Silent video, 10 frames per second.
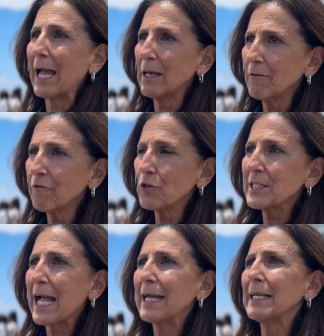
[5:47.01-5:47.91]
I
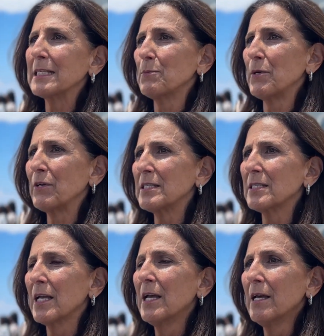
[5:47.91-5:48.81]
firsthand
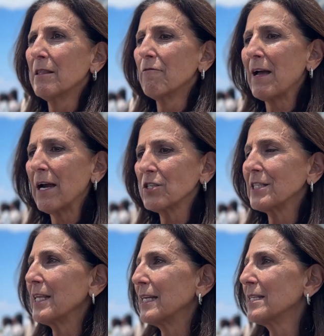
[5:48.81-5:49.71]
experienced the fires
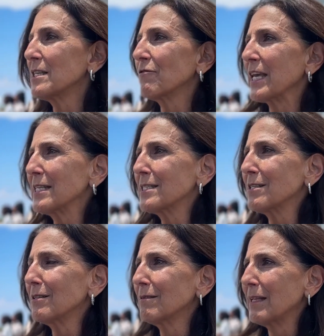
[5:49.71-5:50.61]
in the hills of
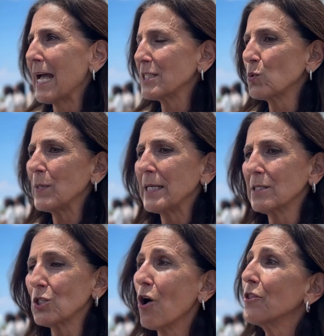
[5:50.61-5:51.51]
Kingston last week
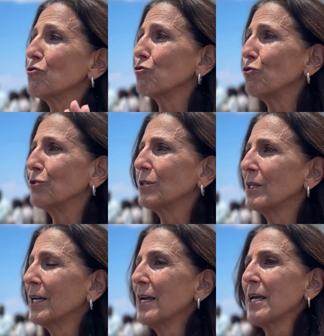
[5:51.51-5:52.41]
and saw the drone
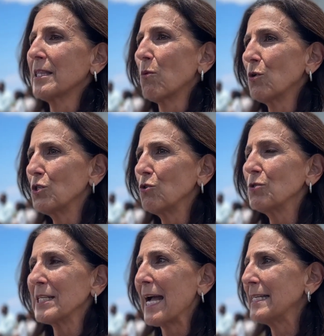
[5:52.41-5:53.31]
that was
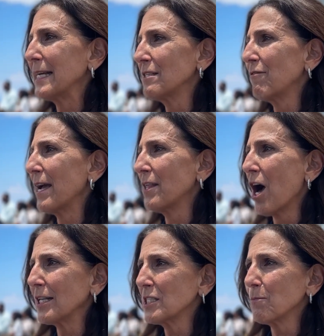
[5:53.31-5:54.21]
used to identify the
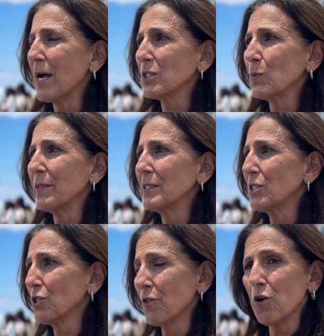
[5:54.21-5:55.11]
hotspots with
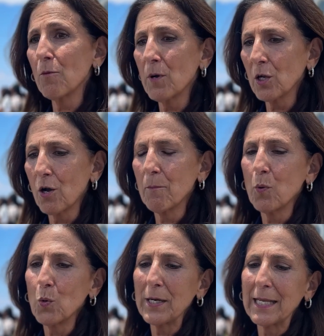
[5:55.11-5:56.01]
its thermal
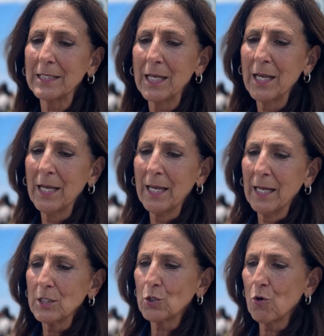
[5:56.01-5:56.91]
component.
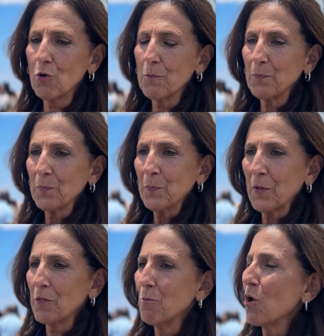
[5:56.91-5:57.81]
So
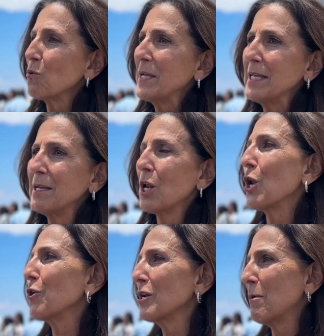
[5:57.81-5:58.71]
the more we
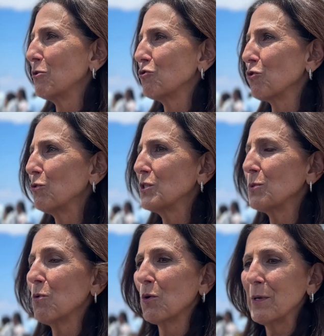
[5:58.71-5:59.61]
learn about drones,
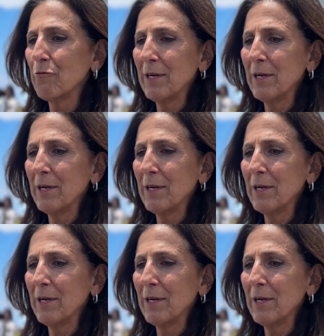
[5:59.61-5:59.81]
the more we